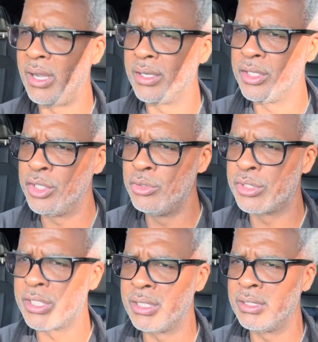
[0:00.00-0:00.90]
the
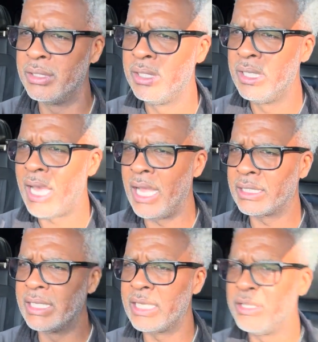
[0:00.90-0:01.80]
Houston, I
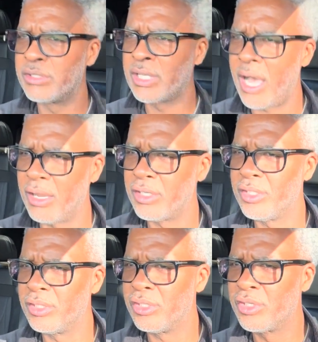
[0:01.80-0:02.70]
think they used to call it
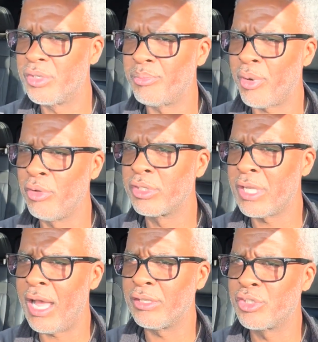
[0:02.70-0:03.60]
the Pro
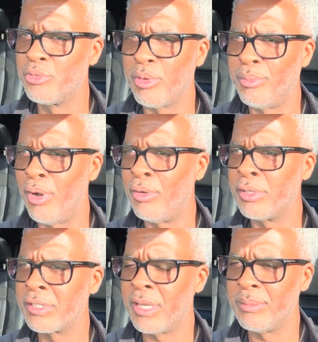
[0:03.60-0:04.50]
Stop Super Bowl
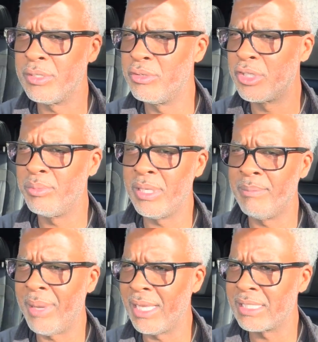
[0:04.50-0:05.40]
or something that used to be
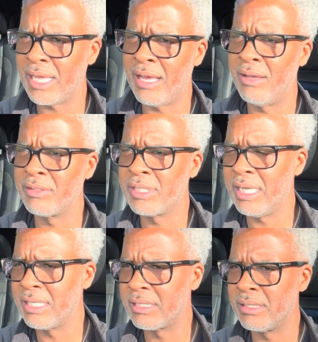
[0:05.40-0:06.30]
in Baytown,
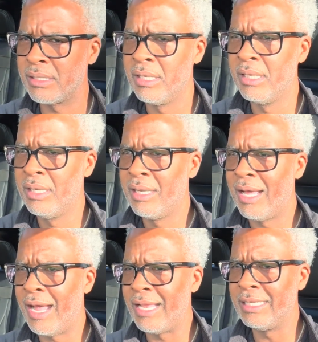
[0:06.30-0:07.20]
Texas.
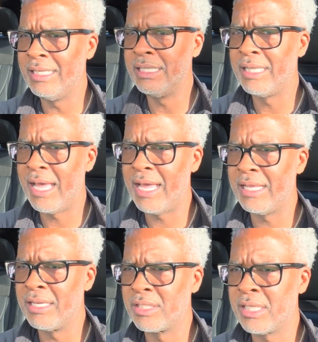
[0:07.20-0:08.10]
I did that
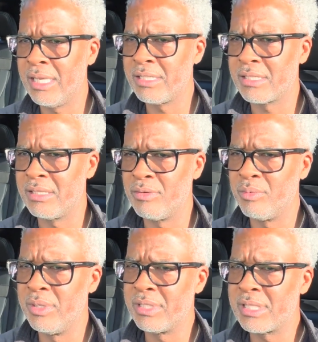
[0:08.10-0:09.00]
and test and
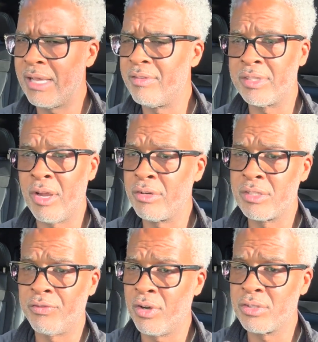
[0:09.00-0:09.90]
went 730s, the
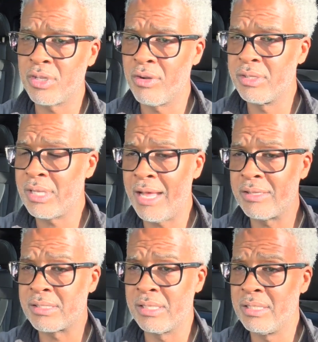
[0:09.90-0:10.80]
first 30s I
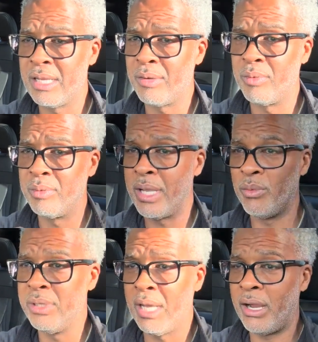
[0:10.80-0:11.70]
had seen that
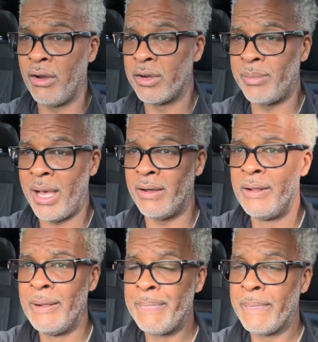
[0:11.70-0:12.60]
we had heard about
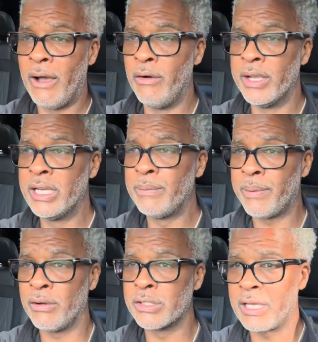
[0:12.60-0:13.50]
on any
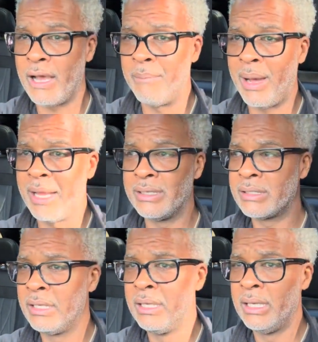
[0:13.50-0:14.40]
Pro Stop bikes.
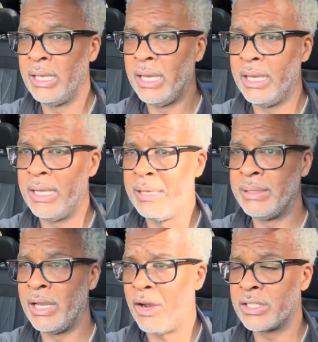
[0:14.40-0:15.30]

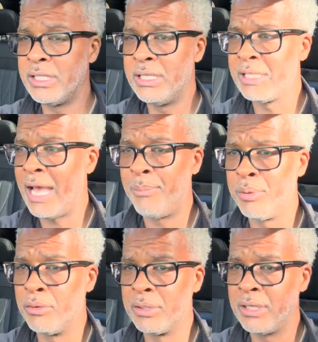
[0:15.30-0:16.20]
And Lartigue and I
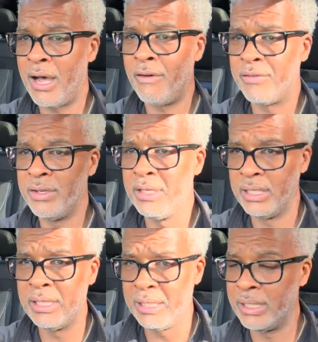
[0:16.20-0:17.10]
pulled it off
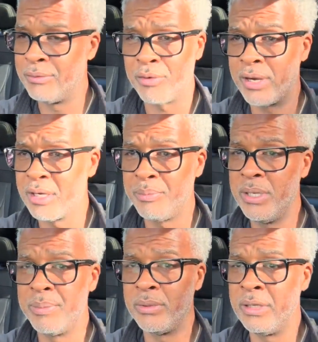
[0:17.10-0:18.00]
in front of the
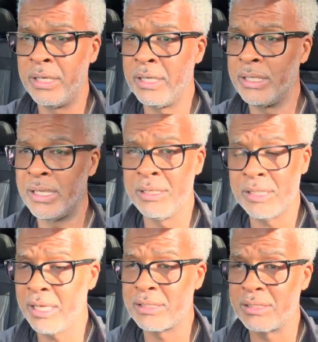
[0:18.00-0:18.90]
people in
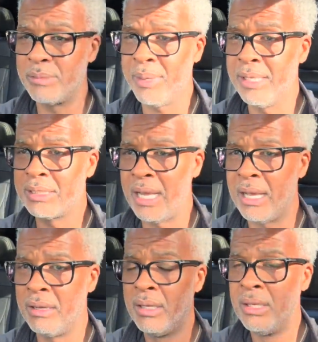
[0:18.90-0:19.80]
Texas, in
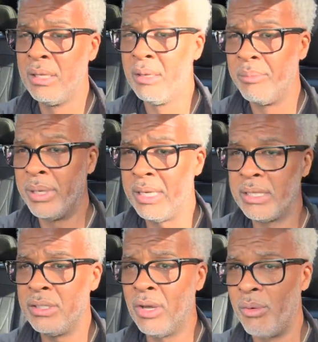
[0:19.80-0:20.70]
Baytown. But,
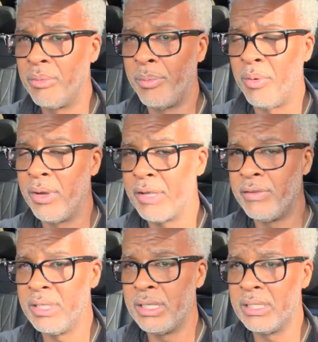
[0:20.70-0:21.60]
the point of
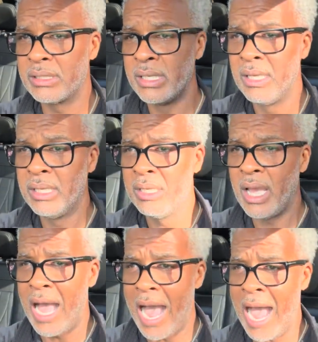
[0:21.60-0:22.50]
it is,
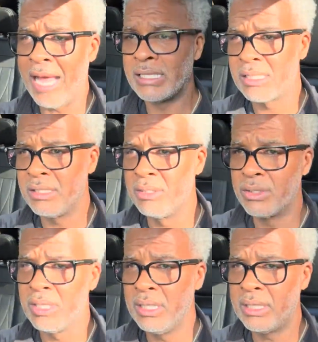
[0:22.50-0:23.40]
I still
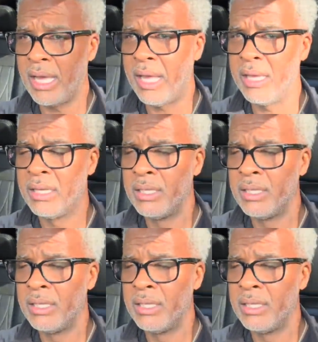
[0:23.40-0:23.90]
think that